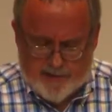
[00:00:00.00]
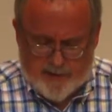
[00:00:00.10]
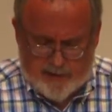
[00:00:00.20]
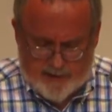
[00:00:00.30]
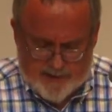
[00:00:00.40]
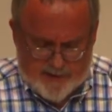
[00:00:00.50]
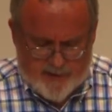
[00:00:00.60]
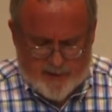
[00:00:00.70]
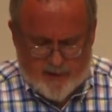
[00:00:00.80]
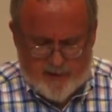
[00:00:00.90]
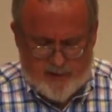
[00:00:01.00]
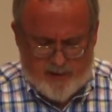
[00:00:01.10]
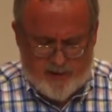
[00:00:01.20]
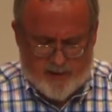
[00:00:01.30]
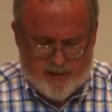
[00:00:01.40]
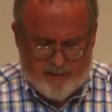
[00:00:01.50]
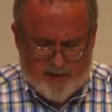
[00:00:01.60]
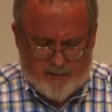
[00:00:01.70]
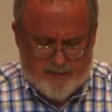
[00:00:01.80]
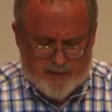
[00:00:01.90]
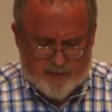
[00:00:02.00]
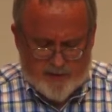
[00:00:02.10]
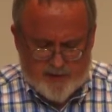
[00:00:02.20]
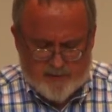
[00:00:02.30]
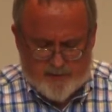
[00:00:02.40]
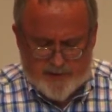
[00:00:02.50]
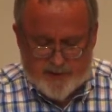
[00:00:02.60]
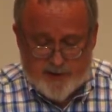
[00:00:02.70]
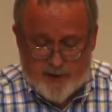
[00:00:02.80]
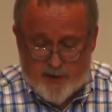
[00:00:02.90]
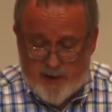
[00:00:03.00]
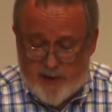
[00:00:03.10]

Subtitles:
You got a list there, bottom page 1, top page 2.